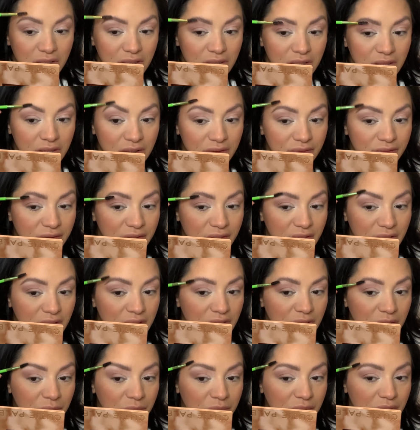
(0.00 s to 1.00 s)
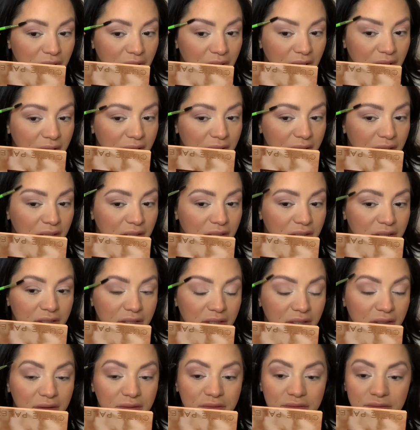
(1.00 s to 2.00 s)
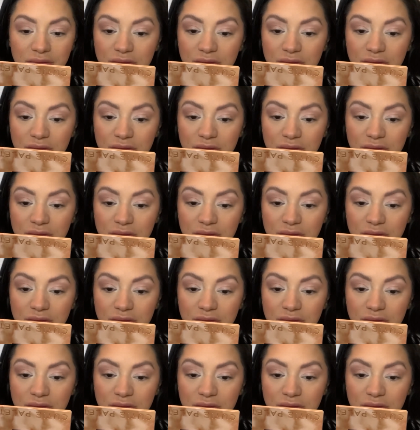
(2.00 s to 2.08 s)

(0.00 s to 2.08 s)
If I didn't apply enough,